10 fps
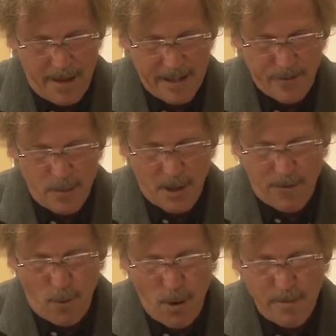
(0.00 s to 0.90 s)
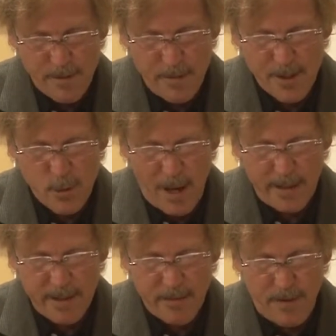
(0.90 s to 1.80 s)
is from a form of
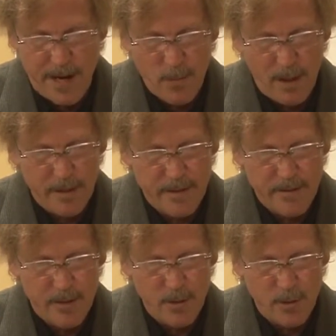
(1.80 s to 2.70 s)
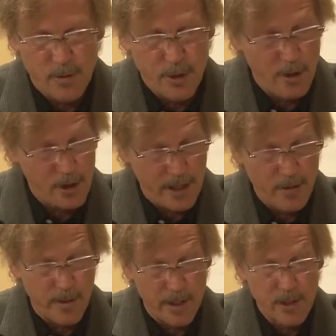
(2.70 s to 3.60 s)
spirituality defined relative to church and
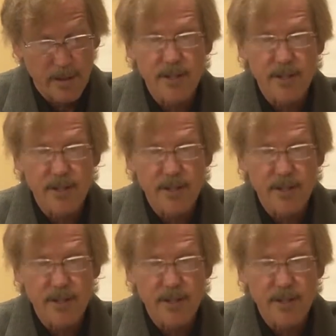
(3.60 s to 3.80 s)
tradition.